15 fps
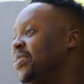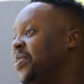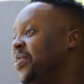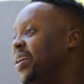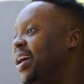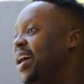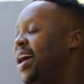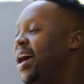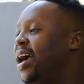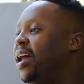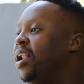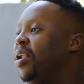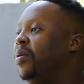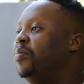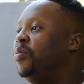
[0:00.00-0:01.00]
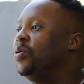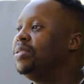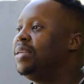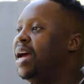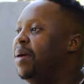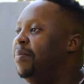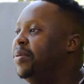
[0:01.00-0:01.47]
So I had a lot more
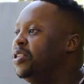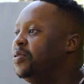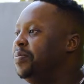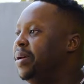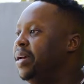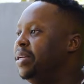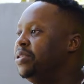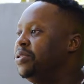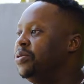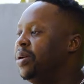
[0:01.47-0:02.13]
time and space